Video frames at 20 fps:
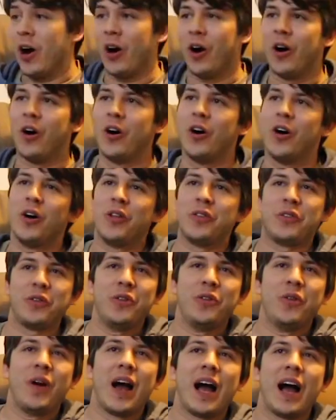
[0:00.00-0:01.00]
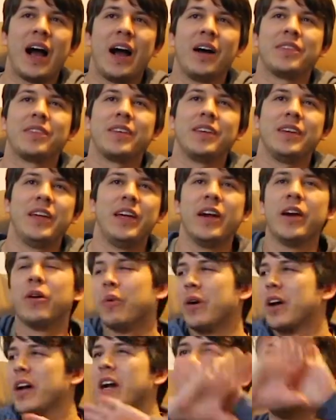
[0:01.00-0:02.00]
All throughout the
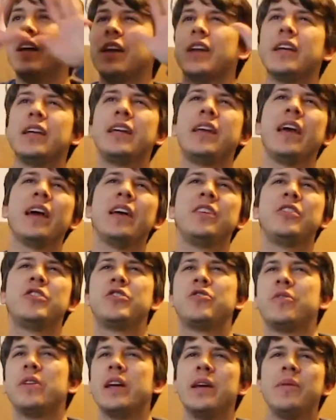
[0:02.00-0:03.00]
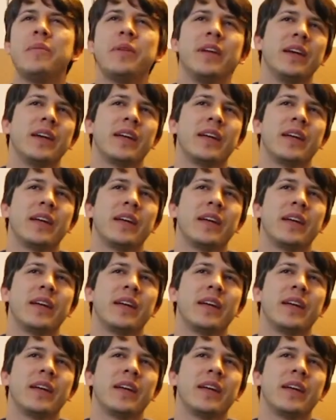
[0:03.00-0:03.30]
year we're gonna get streaming